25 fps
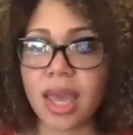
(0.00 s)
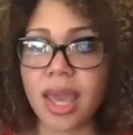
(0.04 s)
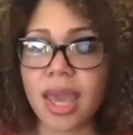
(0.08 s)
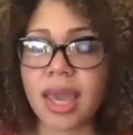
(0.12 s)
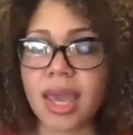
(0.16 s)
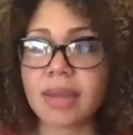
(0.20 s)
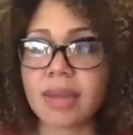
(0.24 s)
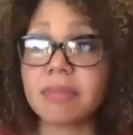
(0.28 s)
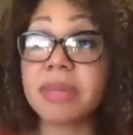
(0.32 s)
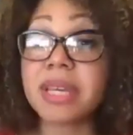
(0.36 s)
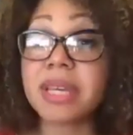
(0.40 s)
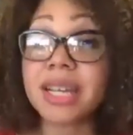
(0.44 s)

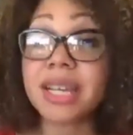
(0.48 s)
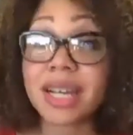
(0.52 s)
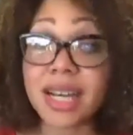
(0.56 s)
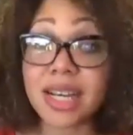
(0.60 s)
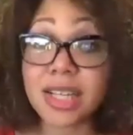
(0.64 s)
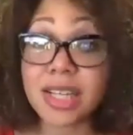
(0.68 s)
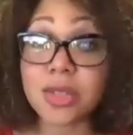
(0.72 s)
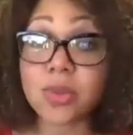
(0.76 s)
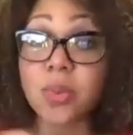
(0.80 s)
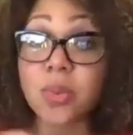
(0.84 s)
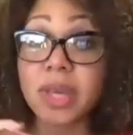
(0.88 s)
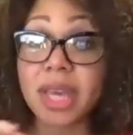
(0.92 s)
And
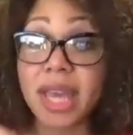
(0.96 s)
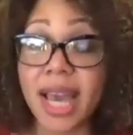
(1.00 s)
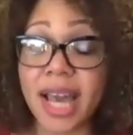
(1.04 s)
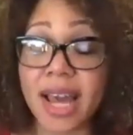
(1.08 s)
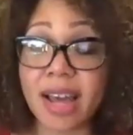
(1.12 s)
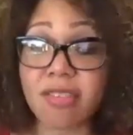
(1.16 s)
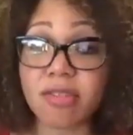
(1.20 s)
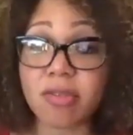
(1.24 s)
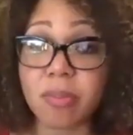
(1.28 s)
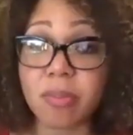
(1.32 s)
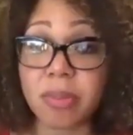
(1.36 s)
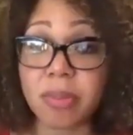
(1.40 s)
because we
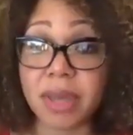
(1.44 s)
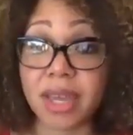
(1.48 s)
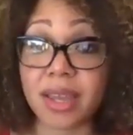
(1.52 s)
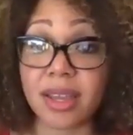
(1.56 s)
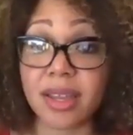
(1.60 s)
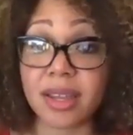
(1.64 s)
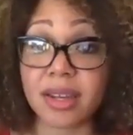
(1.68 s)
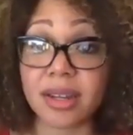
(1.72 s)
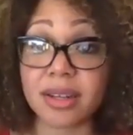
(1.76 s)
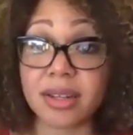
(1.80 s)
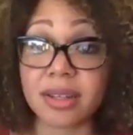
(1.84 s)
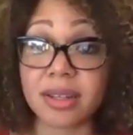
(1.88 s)
have
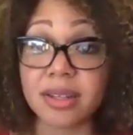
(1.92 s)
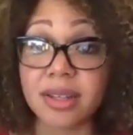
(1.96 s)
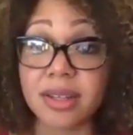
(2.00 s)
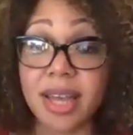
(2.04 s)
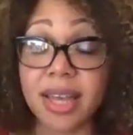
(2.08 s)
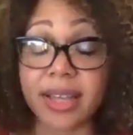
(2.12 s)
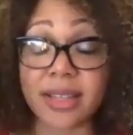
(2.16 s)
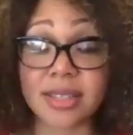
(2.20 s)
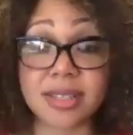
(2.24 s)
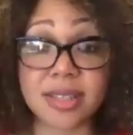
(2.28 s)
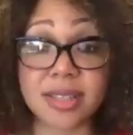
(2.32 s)
been, eh,